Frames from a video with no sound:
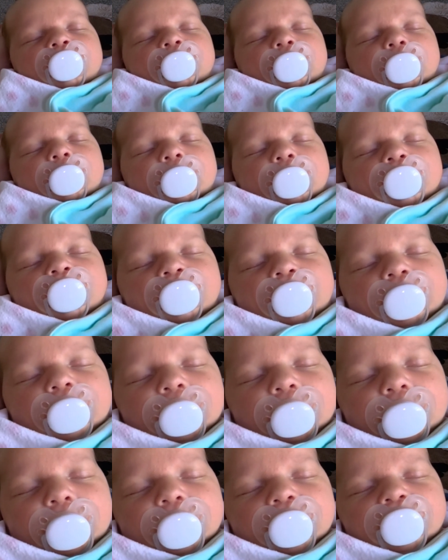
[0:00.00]
"I
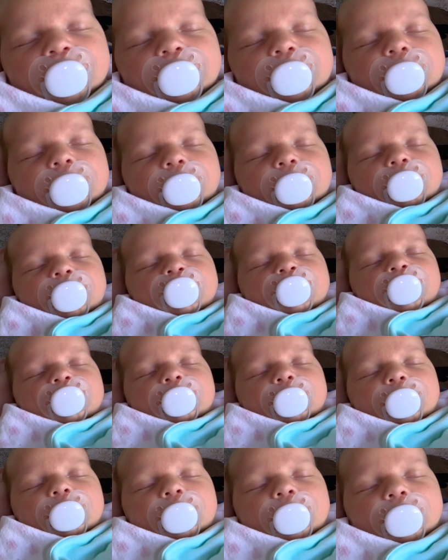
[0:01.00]
declare, it really
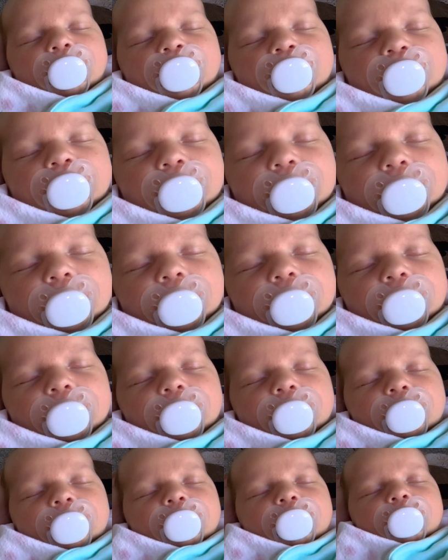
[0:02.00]
seems like being a fine
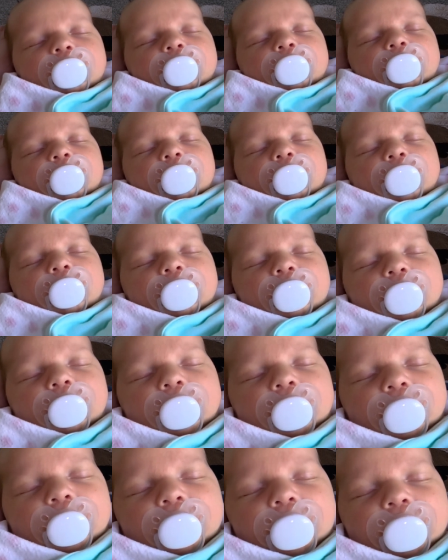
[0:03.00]
young lady to come
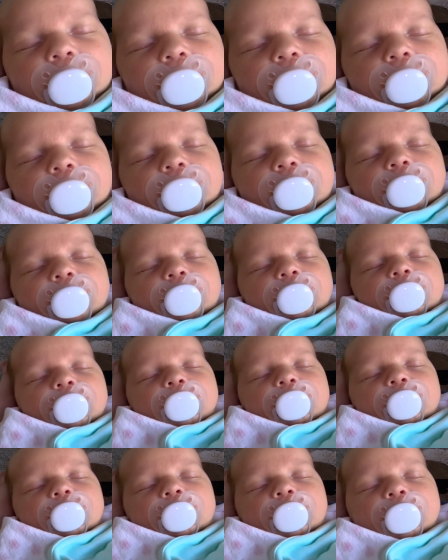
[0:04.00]
home from a party in a
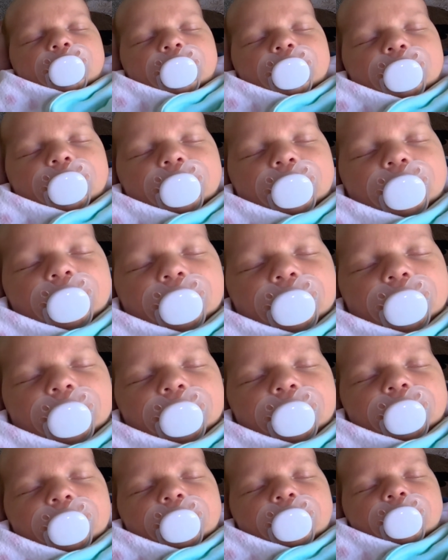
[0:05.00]
carriage and
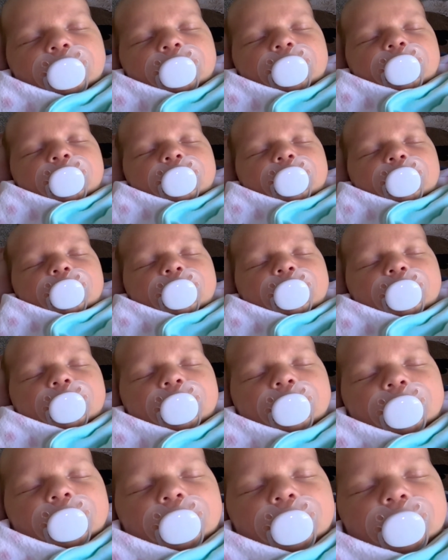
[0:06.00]
sit in my dressing gown
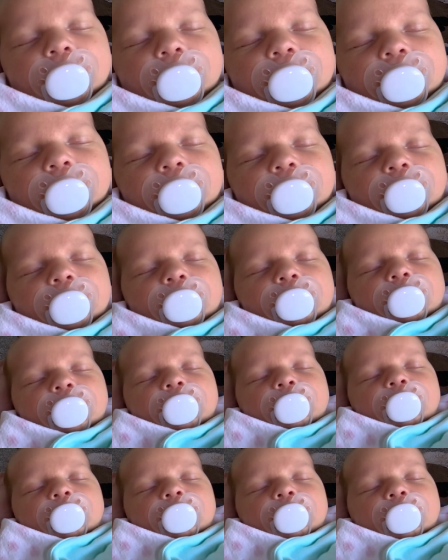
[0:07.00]
with a maid to wait on
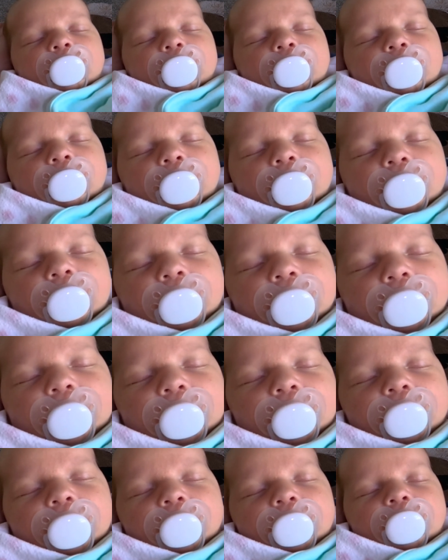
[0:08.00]
me," said Meg,
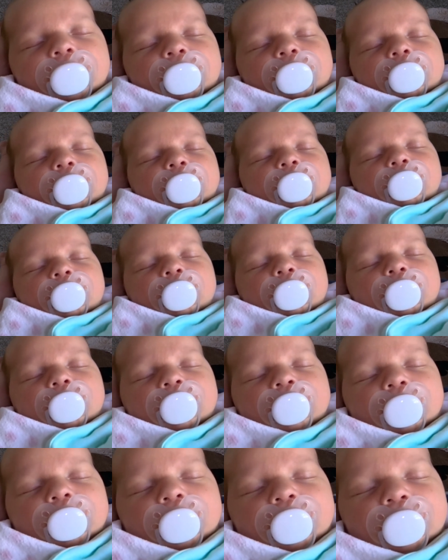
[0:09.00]
as Jo
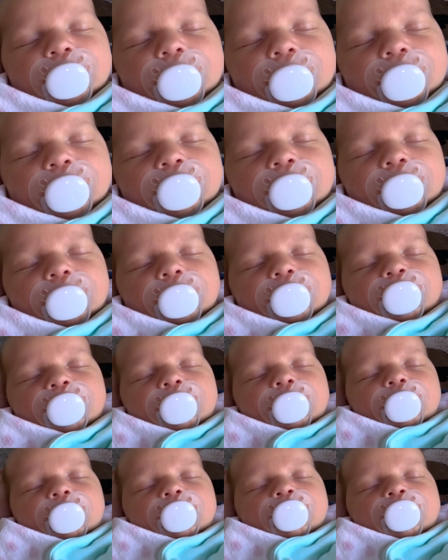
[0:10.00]
bound up her foot
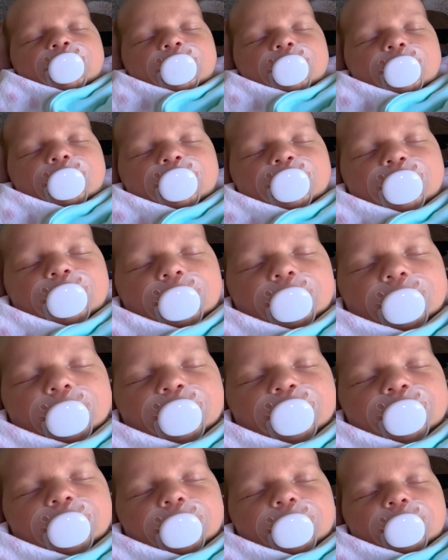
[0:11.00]
with arnica
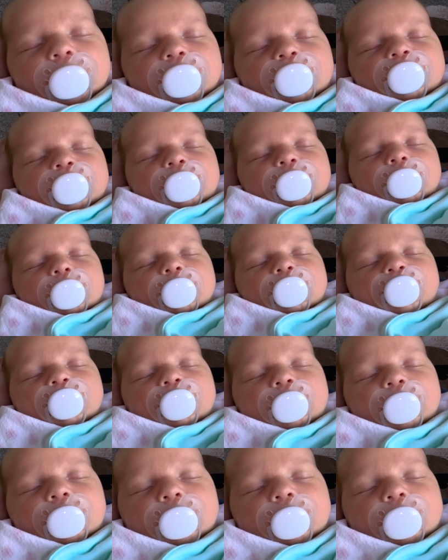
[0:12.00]
and brushed her hair.